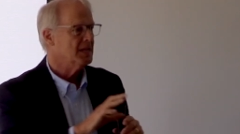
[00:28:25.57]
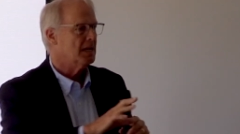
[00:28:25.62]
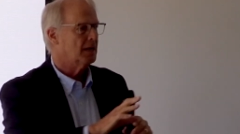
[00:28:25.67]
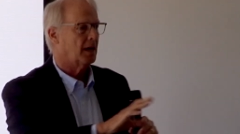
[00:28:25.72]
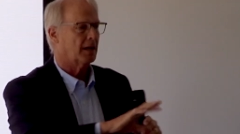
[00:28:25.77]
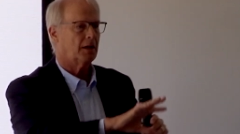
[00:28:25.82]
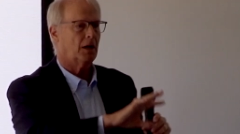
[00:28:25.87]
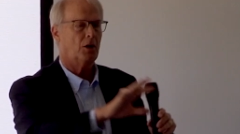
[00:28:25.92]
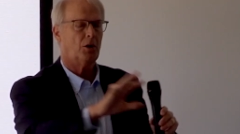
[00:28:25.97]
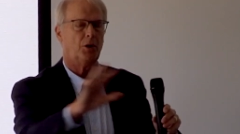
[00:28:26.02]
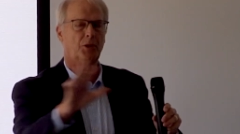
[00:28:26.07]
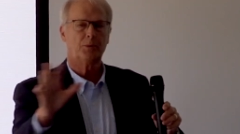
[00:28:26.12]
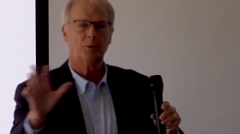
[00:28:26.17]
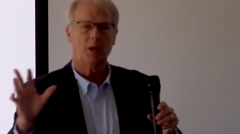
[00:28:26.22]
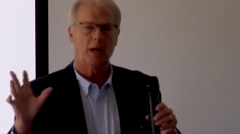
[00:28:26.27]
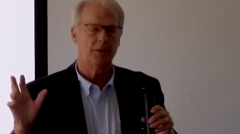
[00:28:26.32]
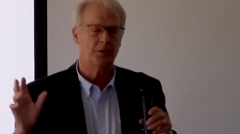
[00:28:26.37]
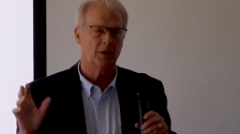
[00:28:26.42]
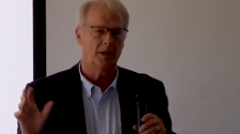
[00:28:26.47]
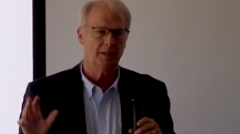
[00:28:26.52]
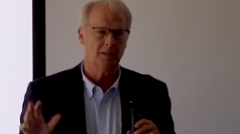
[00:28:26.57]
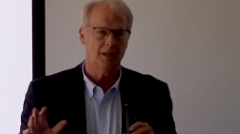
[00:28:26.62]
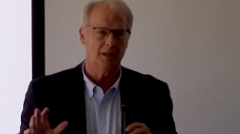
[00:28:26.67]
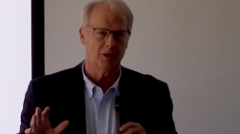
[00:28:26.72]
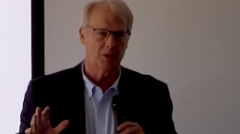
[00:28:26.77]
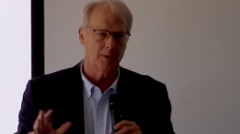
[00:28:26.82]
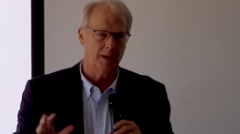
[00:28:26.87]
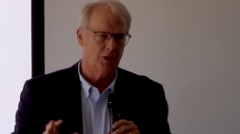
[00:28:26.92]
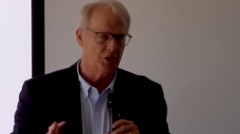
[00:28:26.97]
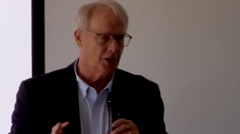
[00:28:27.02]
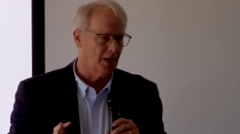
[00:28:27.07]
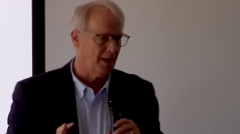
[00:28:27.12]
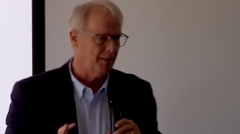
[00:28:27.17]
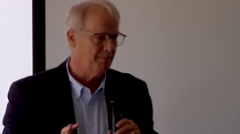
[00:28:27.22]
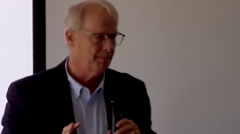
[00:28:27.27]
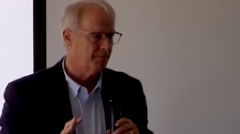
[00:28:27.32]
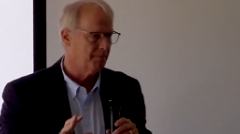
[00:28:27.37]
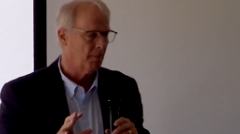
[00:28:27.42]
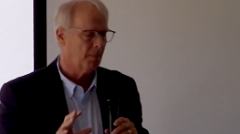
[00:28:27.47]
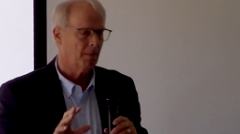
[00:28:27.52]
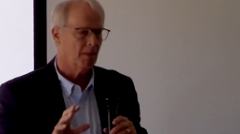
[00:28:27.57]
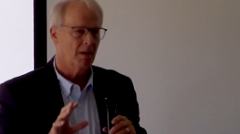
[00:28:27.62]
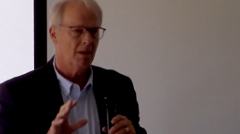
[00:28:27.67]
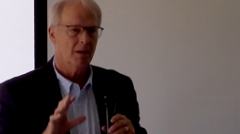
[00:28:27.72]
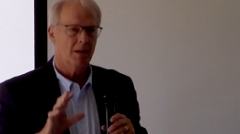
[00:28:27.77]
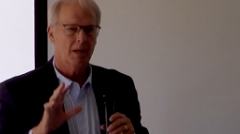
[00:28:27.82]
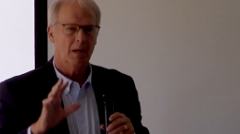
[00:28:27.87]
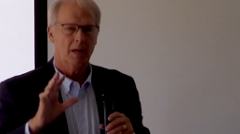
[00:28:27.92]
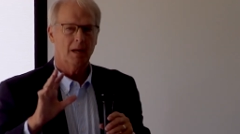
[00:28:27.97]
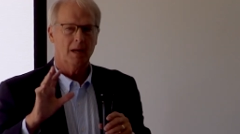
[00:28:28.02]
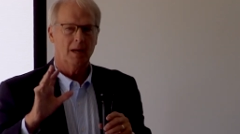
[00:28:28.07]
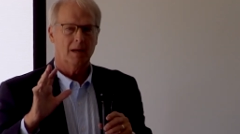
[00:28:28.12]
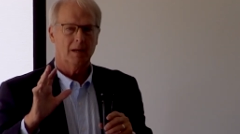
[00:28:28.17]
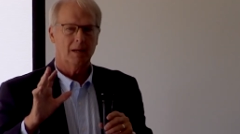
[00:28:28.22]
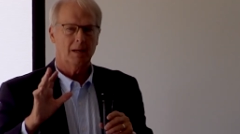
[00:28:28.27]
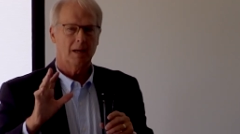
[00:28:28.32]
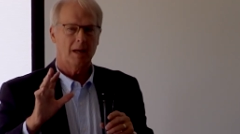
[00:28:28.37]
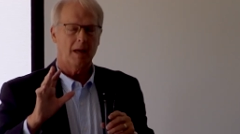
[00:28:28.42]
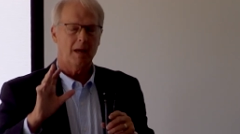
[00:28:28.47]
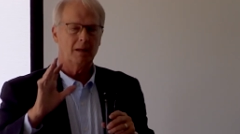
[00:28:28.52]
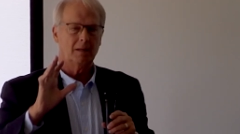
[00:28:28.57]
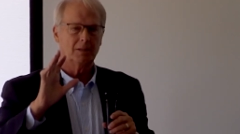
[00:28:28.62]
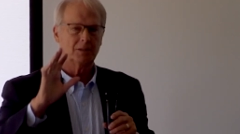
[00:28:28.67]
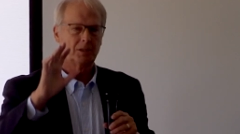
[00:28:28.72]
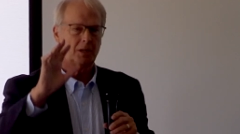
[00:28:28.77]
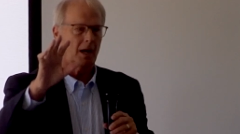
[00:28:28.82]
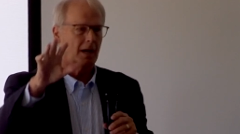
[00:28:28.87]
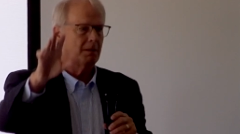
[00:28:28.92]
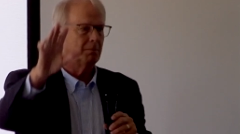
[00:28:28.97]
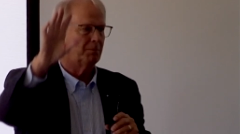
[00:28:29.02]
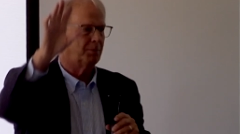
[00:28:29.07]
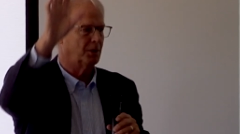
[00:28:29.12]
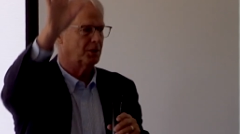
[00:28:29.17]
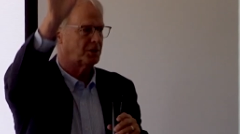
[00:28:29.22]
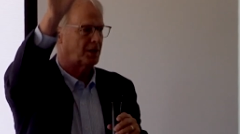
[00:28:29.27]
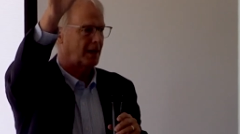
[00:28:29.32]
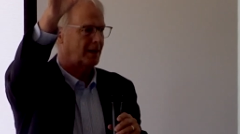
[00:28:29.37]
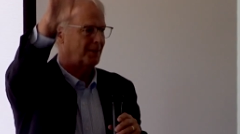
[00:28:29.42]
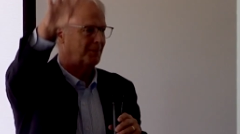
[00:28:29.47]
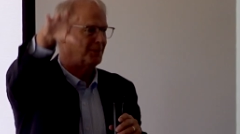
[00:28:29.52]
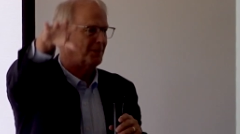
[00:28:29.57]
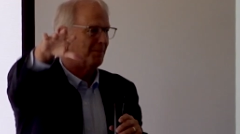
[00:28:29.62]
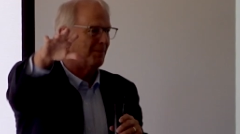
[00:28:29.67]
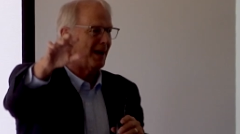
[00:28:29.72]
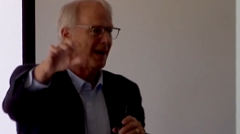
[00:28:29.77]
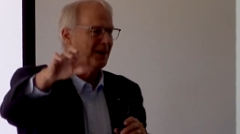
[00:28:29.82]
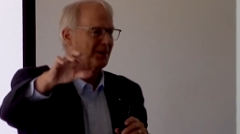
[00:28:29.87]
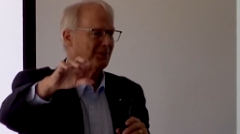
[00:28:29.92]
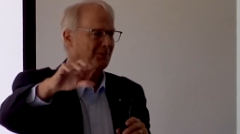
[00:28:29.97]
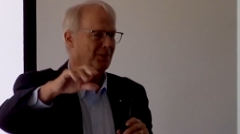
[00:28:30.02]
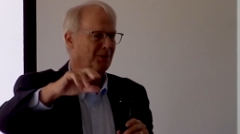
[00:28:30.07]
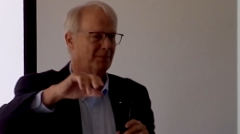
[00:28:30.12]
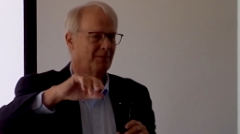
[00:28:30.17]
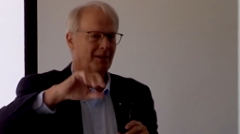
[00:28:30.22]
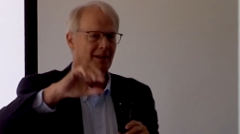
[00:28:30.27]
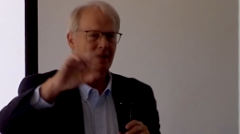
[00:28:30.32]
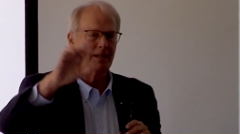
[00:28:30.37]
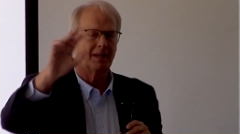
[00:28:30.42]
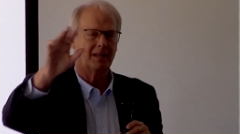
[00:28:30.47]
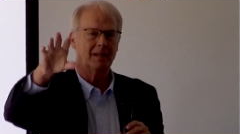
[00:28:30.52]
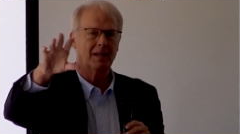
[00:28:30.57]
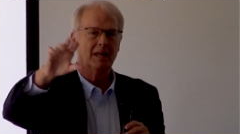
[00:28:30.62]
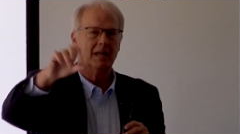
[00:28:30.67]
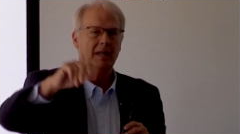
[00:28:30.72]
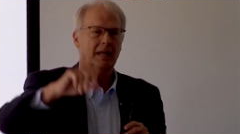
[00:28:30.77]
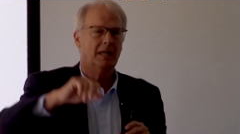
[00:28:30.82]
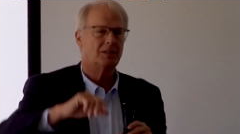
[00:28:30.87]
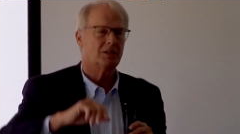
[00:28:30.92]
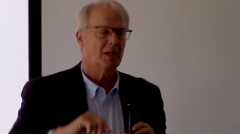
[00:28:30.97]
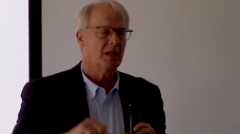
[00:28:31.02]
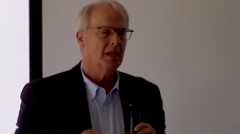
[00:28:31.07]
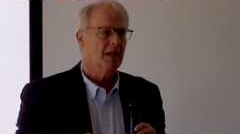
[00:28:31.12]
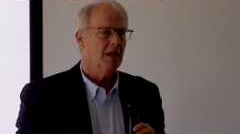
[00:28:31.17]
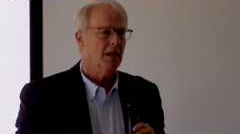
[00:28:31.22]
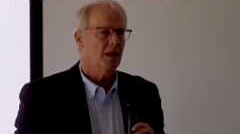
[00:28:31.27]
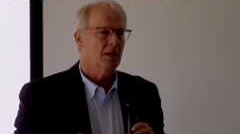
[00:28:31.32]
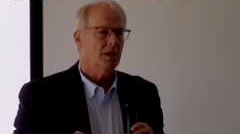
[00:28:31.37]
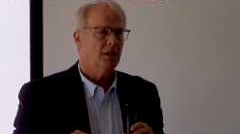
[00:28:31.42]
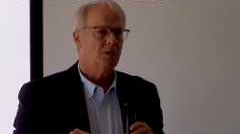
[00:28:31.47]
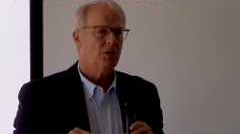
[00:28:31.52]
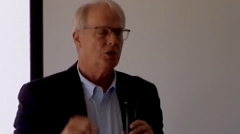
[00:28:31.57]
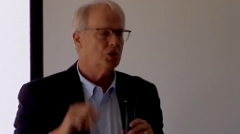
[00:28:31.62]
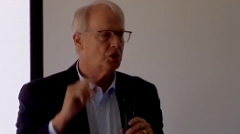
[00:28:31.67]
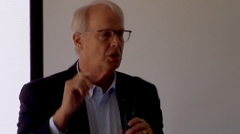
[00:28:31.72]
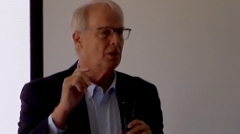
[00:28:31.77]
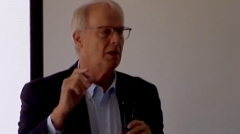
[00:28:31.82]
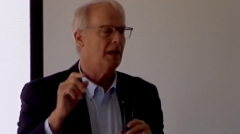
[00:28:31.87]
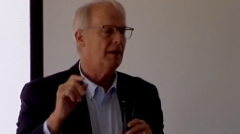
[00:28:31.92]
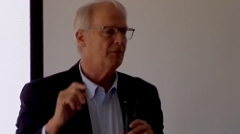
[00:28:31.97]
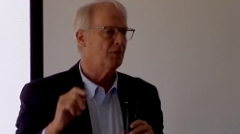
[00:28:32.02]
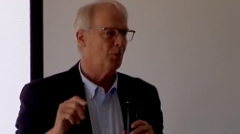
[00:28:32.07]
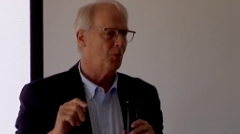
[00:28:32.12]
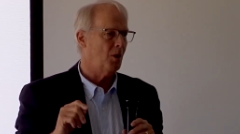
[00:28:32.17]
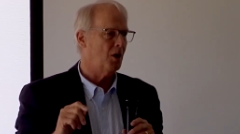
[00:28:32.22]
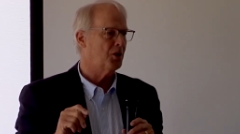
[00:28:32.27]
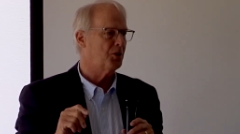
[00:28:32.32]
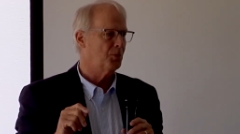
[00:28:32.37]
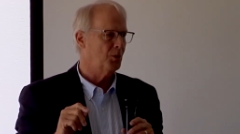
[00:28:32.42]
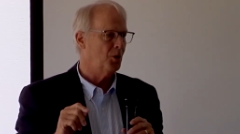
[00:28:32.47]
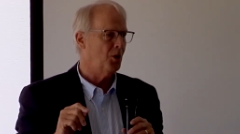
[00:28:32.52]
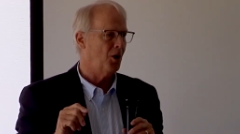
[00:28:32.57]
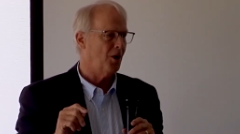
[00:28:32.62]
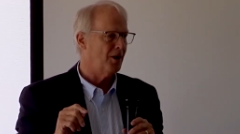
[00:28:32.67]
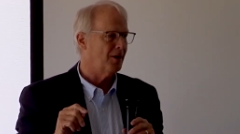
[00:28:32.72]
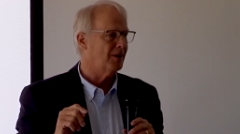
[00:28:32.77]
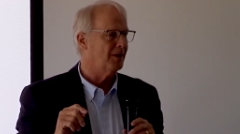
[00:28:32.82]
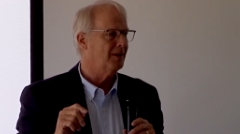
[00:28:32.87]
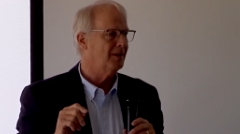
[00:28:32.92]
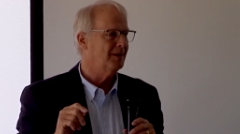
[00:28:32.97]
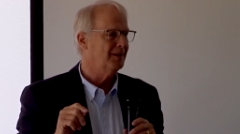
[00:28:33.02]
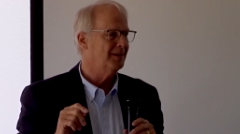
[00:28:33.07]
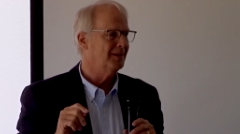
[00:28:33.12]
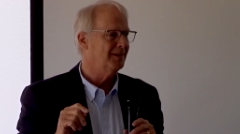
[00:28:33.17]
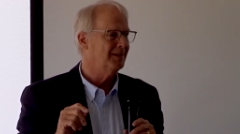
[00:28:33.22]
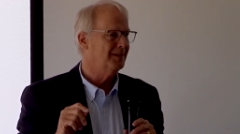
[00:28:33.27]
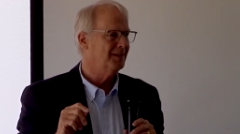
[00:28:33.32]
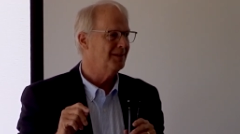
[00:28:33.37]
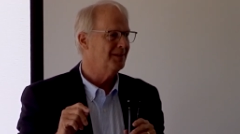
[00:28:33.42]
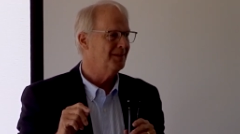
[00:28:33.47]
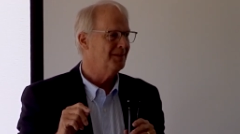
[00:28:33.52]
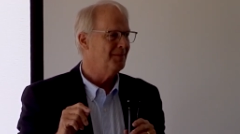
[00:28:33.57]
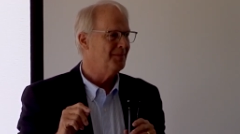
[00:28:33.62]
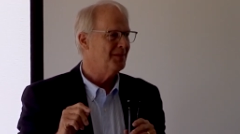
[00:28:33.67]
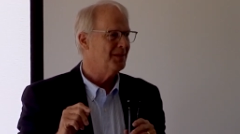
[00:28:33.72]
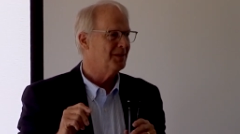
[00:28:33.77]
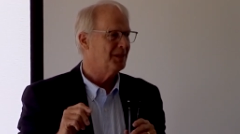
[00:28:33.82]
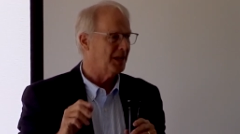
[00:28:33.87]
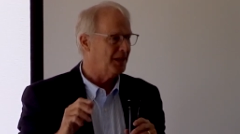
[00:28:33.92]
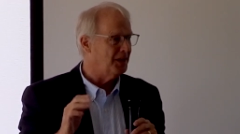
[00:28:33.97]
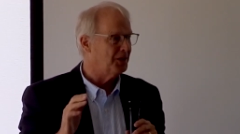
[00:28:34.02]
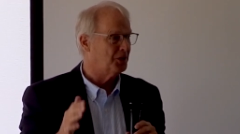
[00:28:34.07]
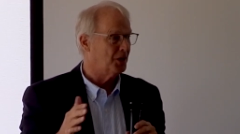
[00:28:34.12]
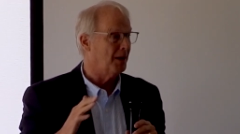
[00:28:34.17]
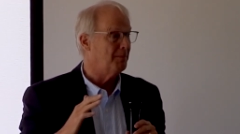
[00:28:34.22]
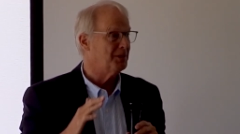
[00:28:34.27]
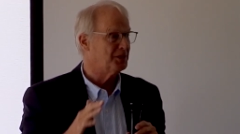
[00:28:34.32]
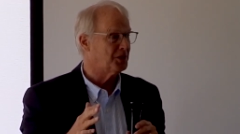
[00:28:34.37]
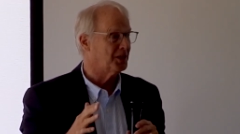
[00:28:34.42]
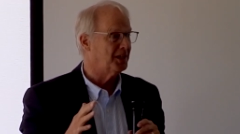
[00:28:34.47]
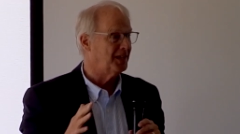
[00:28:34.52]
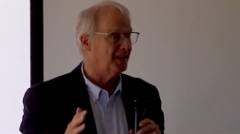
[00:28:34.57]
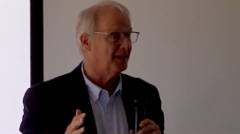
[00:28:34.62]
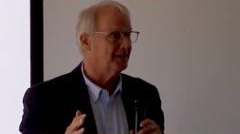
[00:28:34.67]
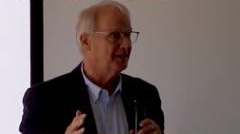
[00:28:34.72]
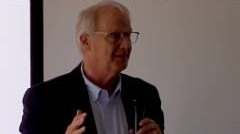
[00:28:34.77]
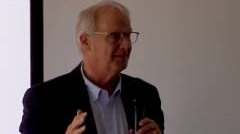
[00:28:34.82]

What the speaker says: I got all through. I thought I'd done a great job. This guy put his head up at the back of the room. He said, "Do you still have the walk-through heart?" Because he'd come as a kid.